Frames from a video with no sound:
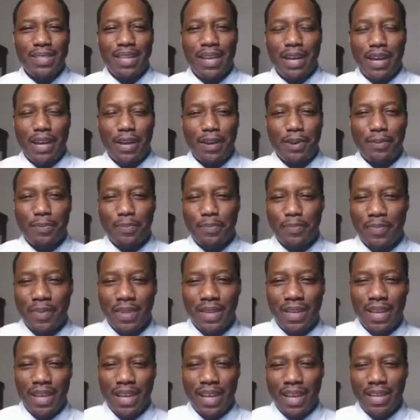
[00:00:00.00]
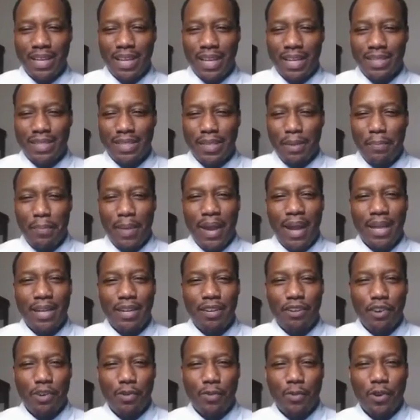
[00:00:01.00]
and demanding
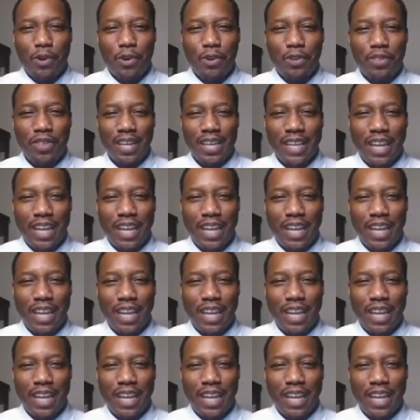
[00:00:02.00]
our worth and